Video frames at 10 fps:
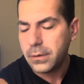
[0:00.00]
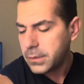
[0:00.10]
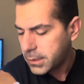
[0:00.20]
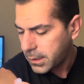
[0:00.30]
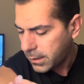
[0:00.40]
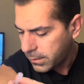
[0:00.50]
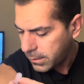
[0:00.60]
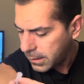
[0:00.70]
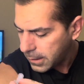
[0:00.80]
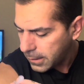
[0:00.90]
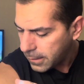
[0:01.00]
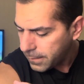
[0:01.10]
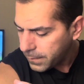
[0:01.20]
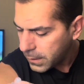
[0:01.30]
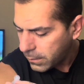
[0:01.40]
So
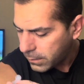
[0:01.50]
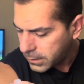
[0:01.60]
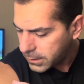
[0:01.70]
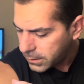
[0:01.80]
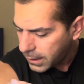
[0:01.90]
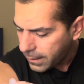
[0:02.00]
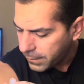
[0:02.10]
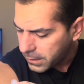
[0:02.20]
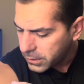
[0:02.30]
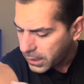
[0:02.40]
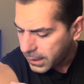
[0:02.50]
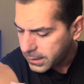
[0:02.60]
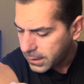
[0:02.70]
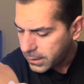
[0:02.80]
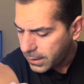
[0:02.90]
once you have it
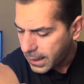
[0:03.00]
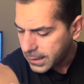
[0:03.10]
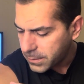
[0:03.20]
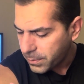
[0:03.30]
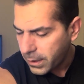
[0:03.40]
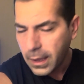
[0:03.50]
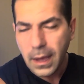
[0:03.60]
injected, you aspirate.